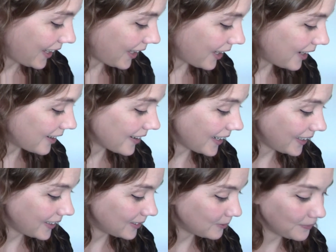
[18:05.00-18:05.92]
Alright,
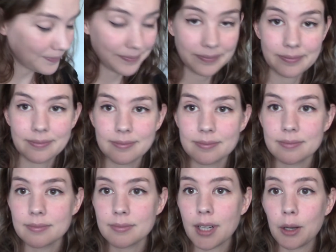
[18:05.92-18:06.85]

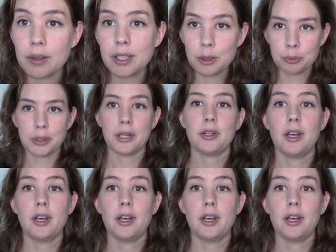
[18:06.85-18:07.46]
a little bit